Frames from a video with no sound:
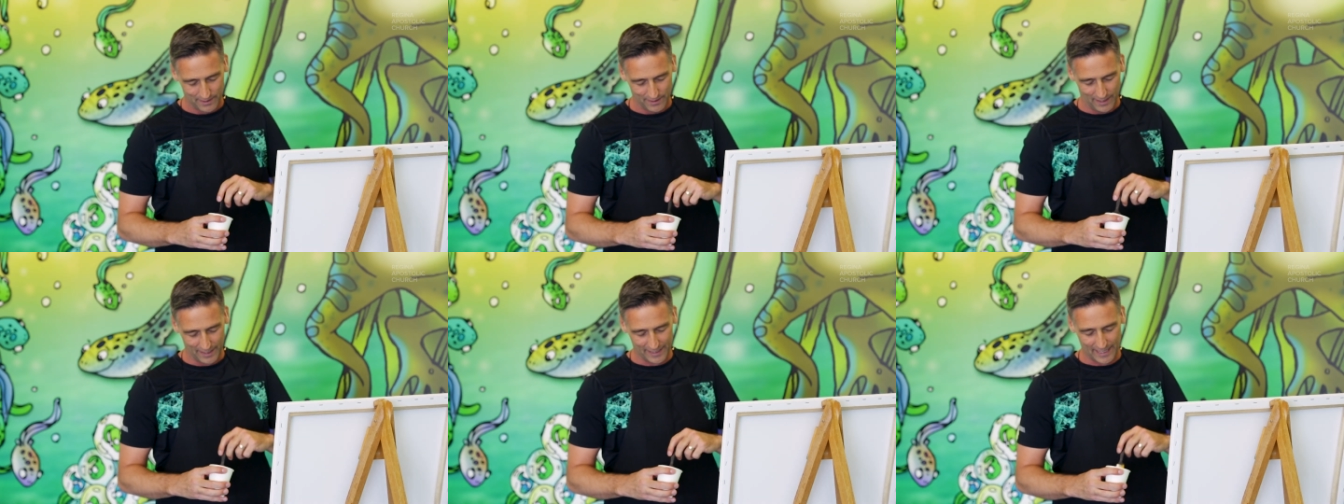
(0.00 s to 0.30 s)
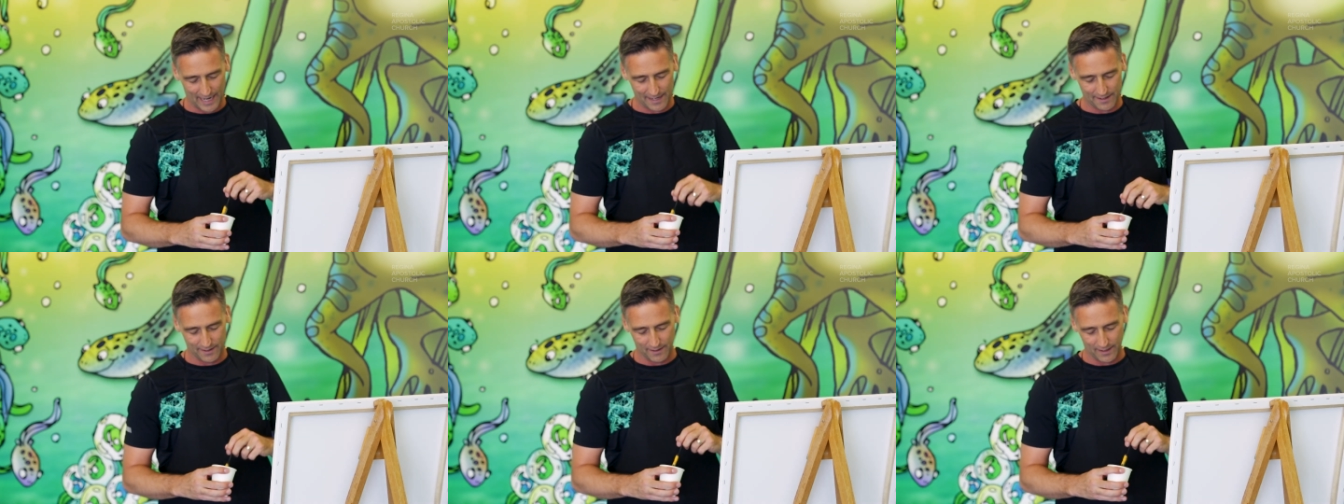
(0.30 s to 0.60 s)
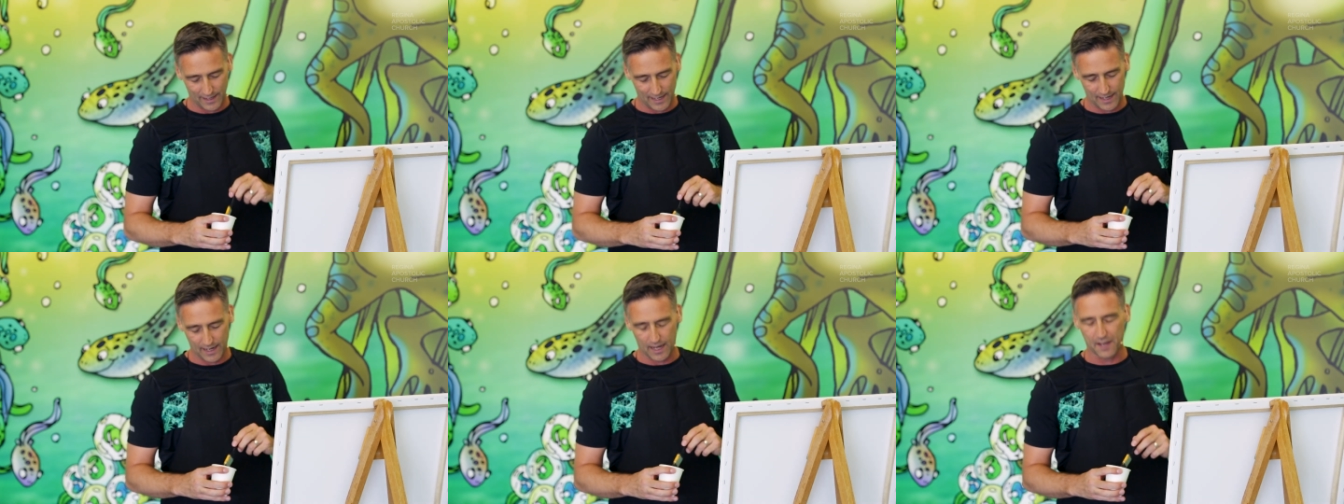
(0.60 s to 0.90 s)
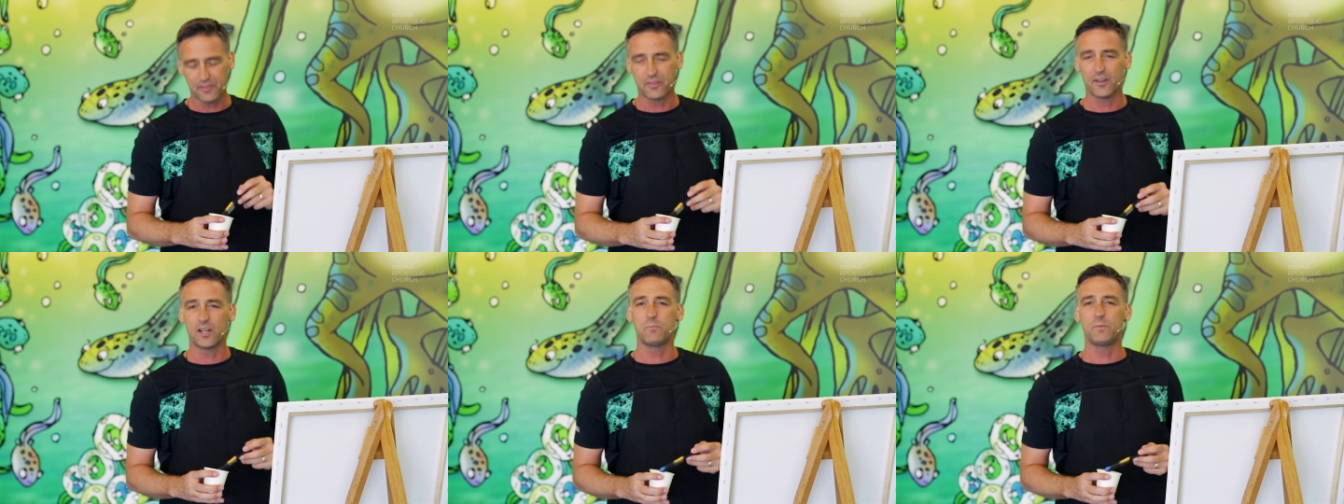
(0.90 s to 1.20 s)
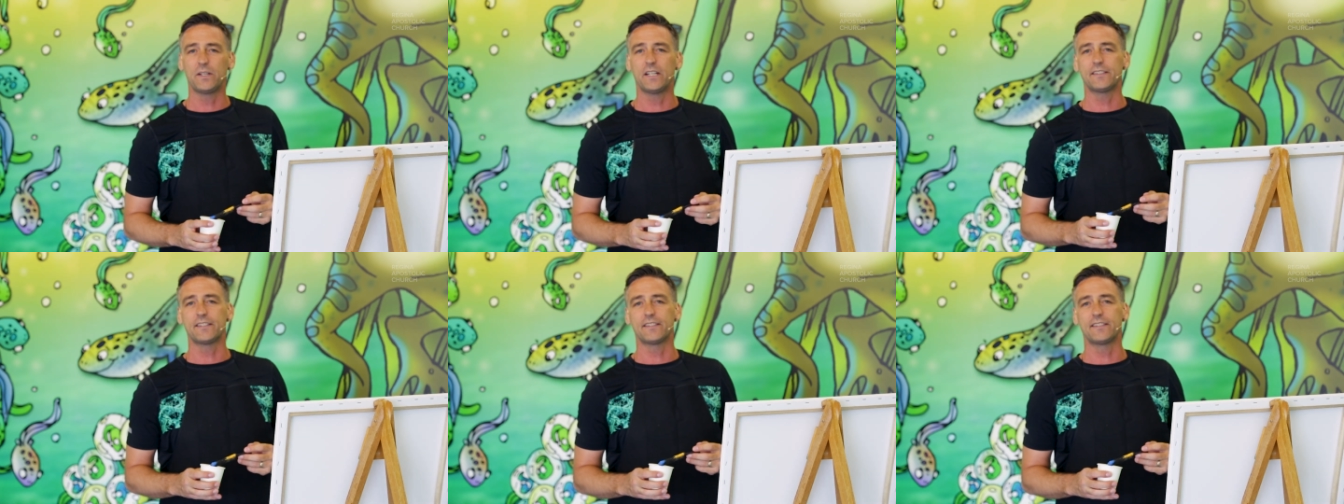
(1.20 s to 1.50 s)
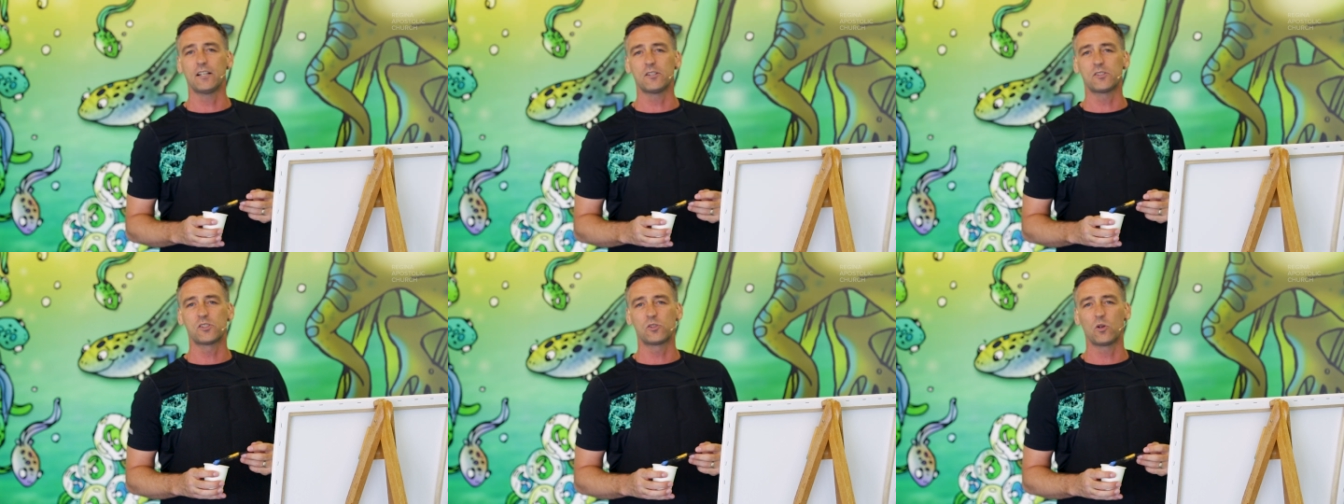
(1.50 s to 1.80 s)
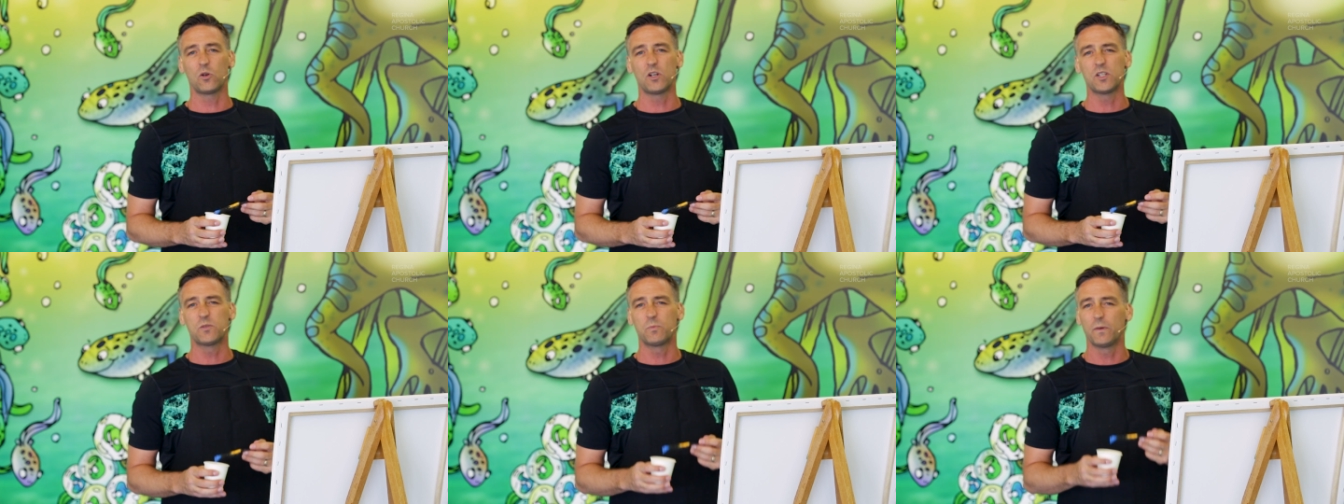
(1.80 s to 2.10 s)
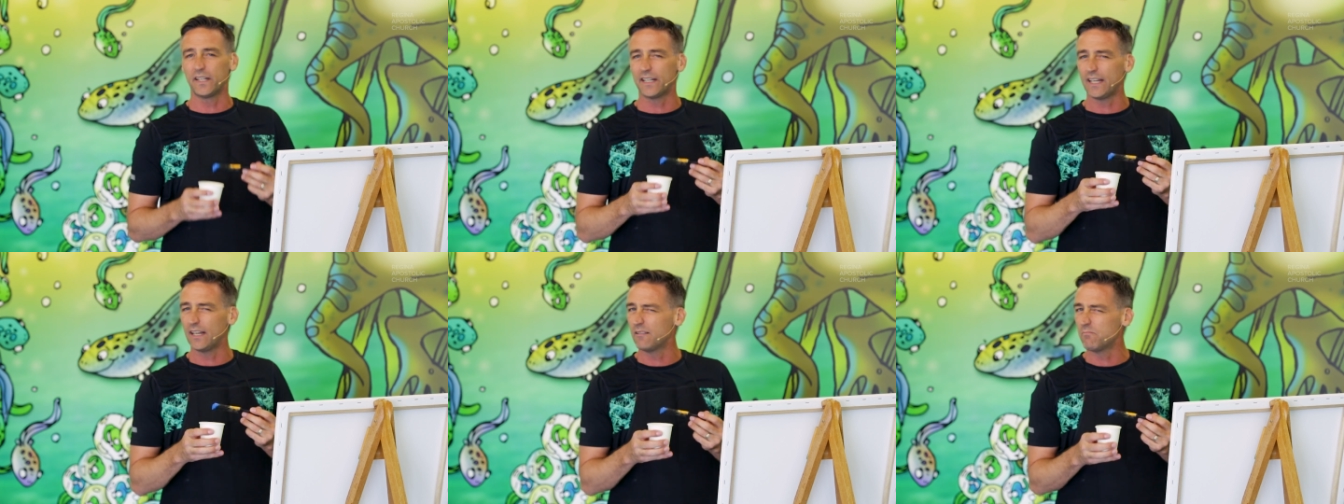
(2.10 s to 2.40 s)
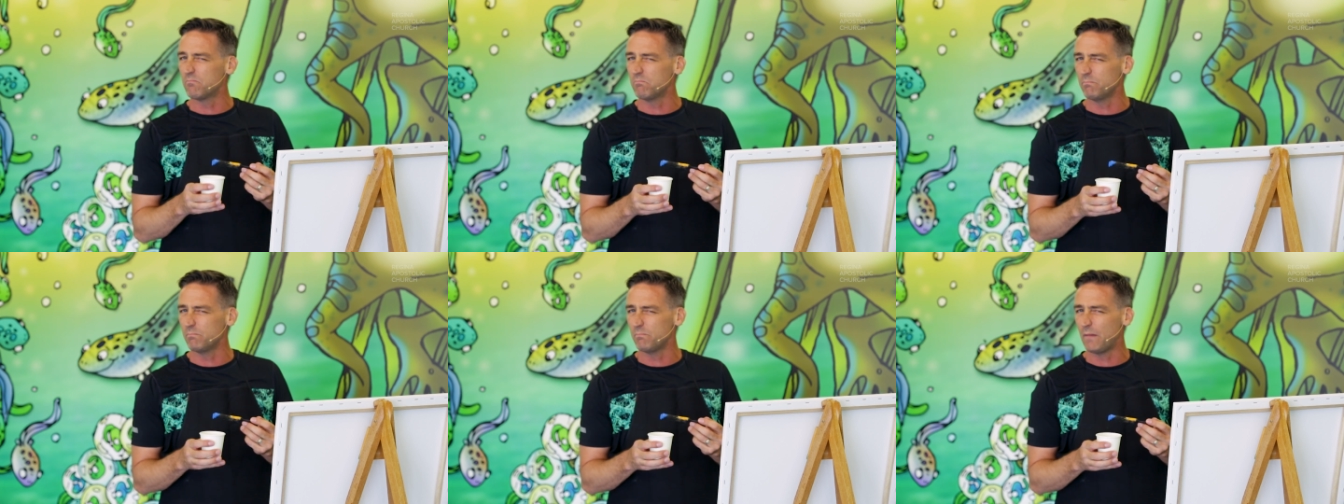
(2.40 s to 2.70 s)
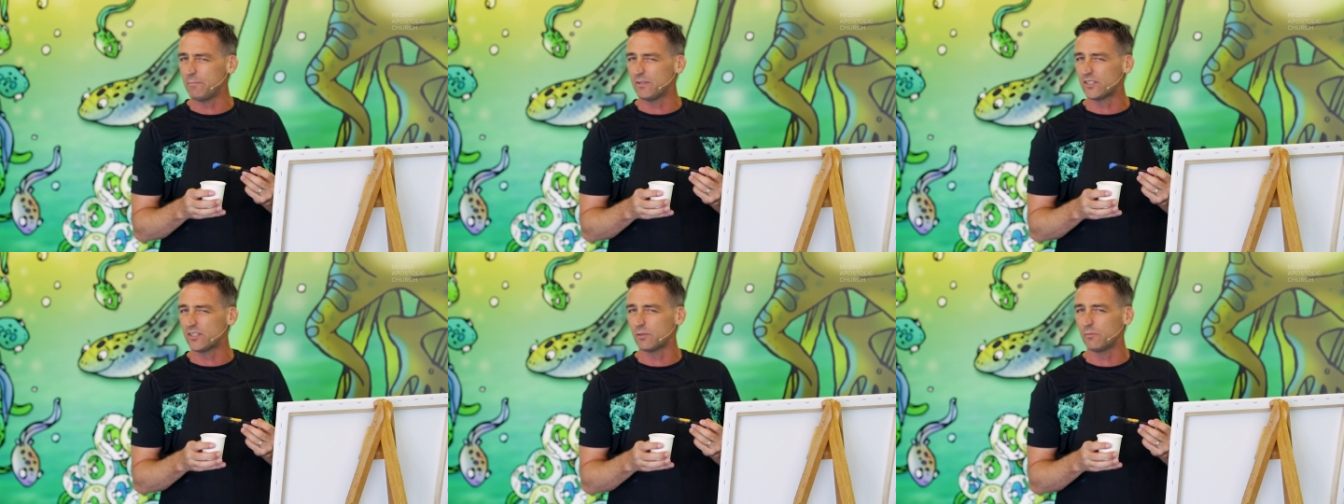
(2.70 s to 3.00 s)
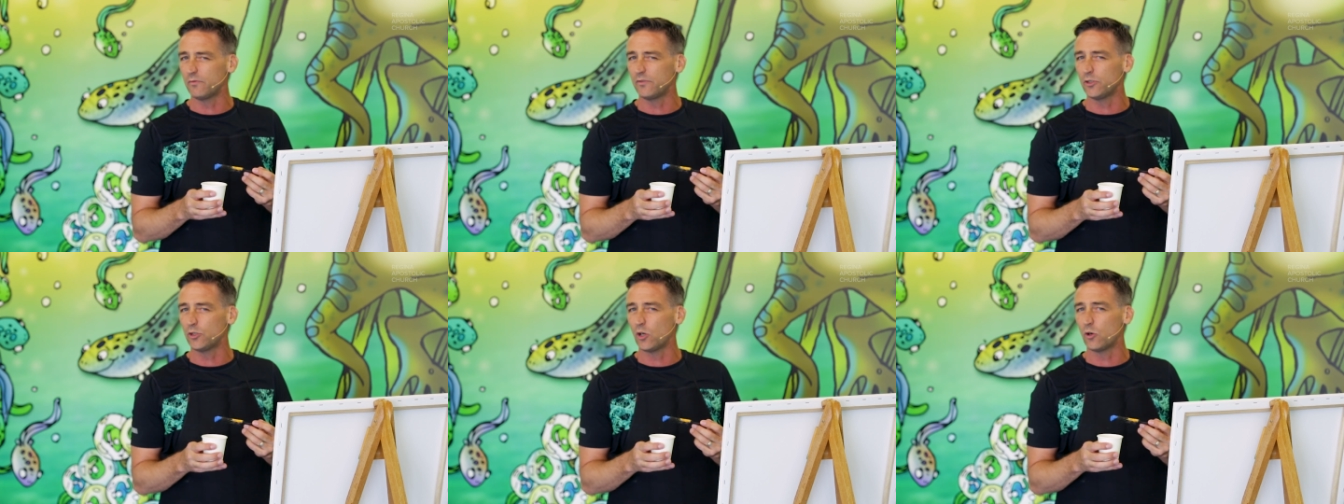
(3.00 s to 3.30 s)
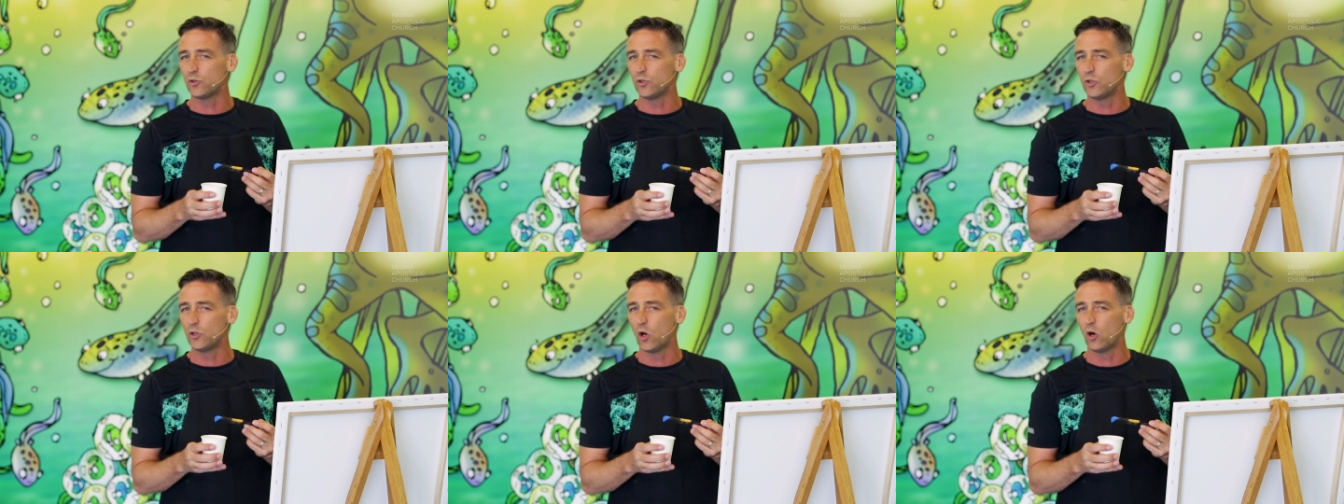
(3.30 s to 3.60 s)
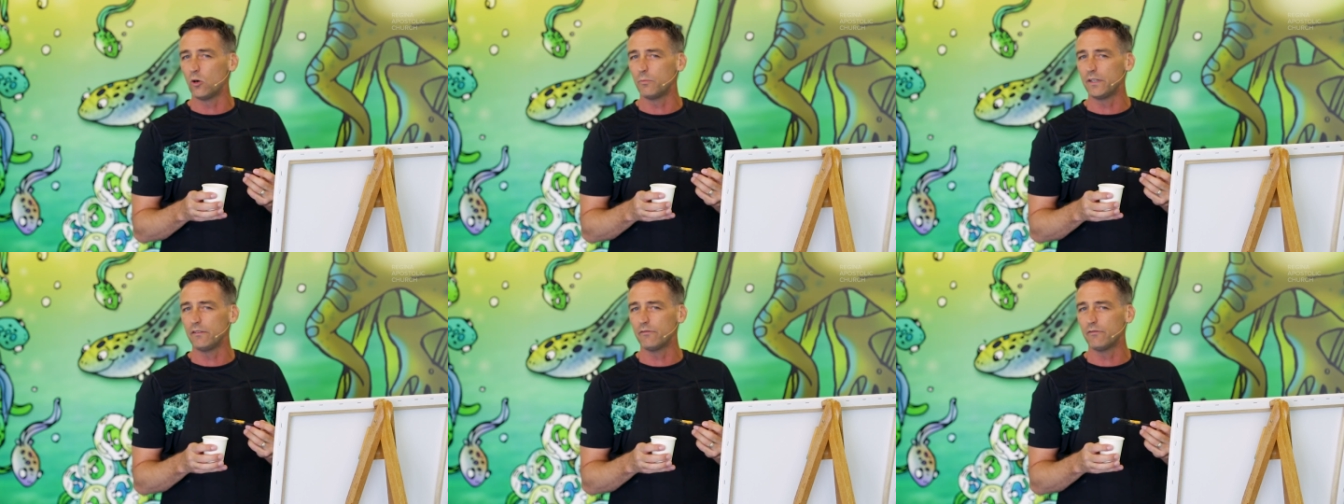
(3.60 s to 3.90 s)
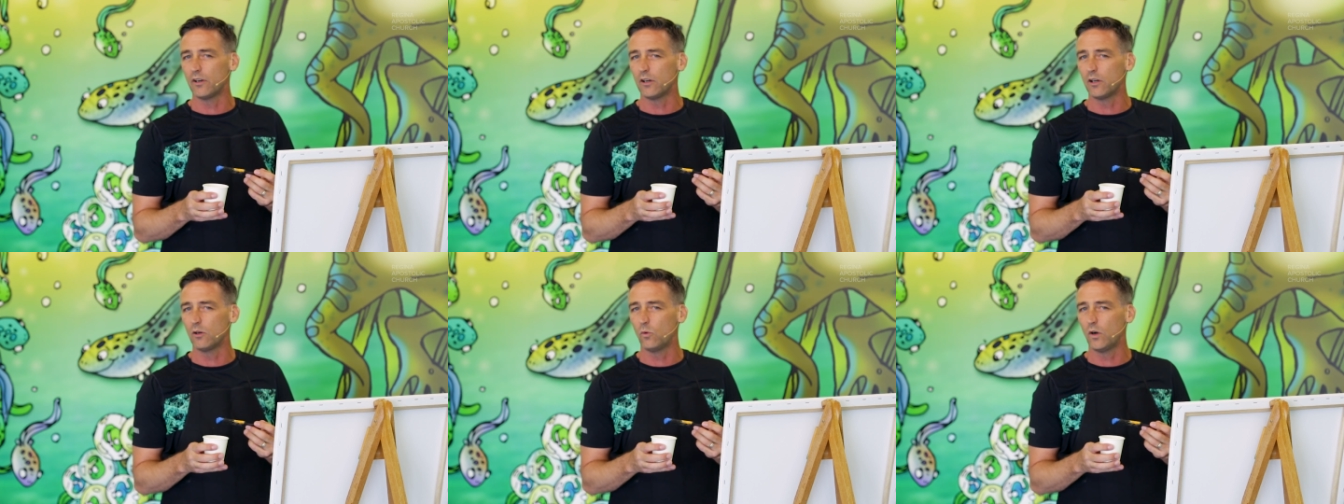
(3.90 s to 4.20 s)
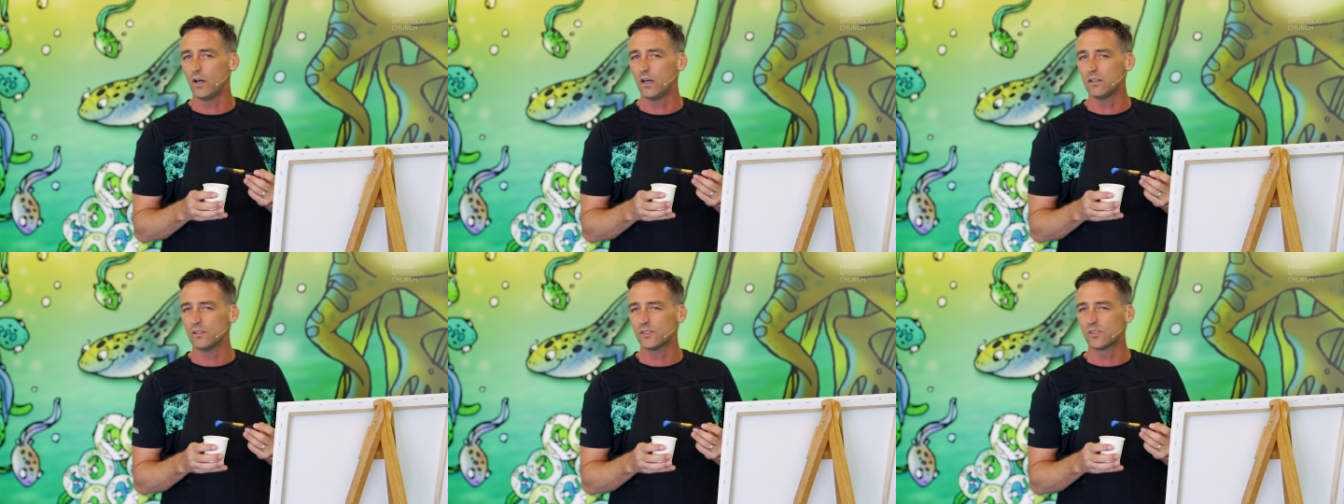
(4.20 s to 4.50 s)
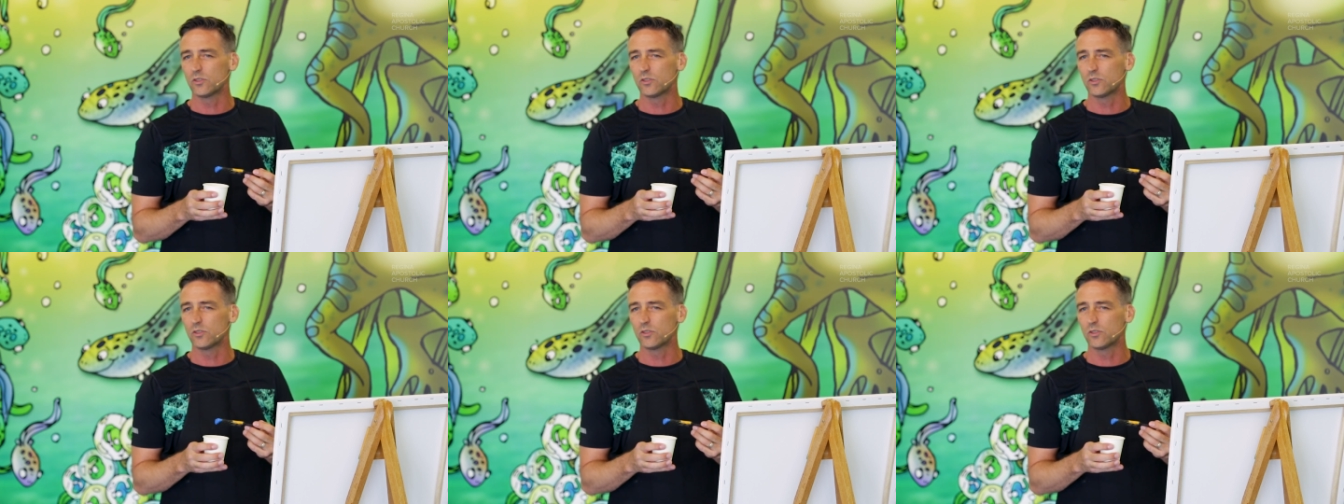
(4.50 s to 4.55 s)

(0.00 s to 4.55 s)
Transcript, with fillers: Again, uh, I thought it'd be good to tell stories, but again, maybe some of you don't know me very well.